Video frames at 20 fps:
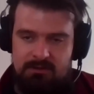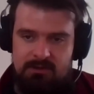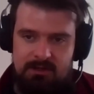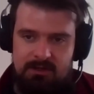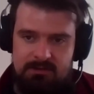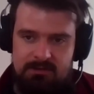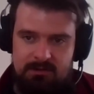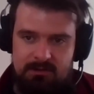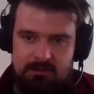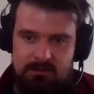
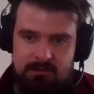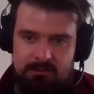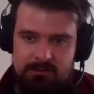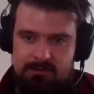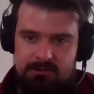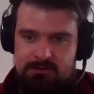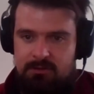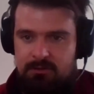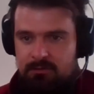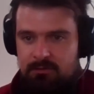article and you
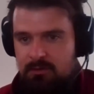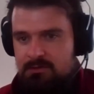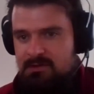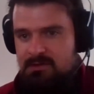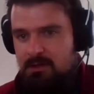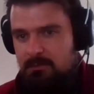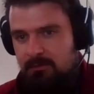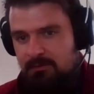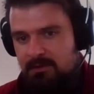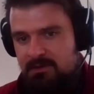don't know
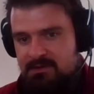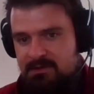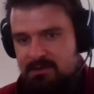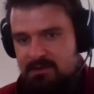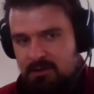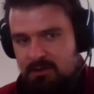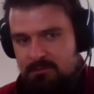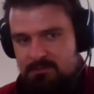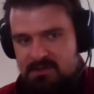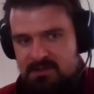some of these
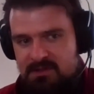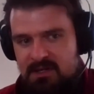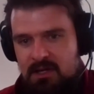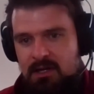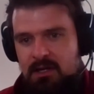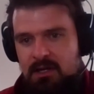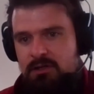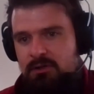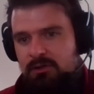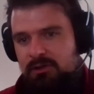terms,
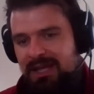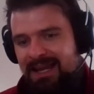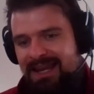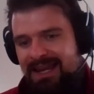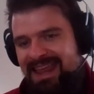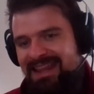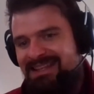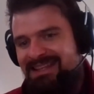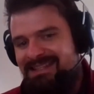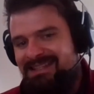you'll get
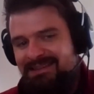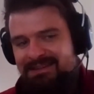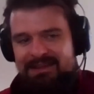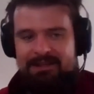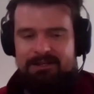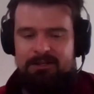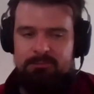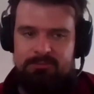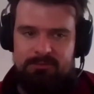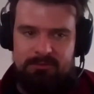instant
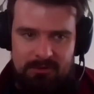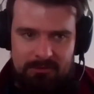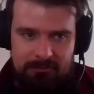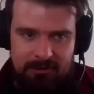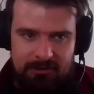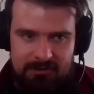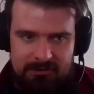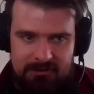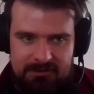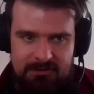help
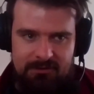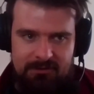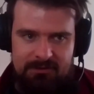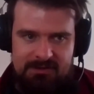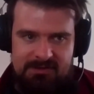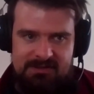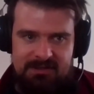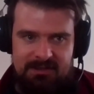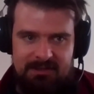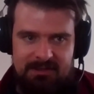about it to
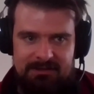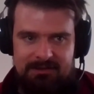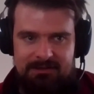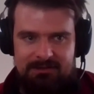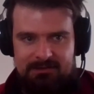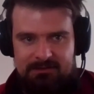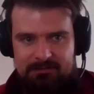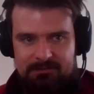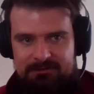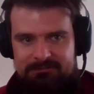understand it
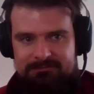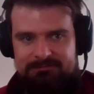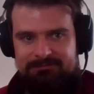as well.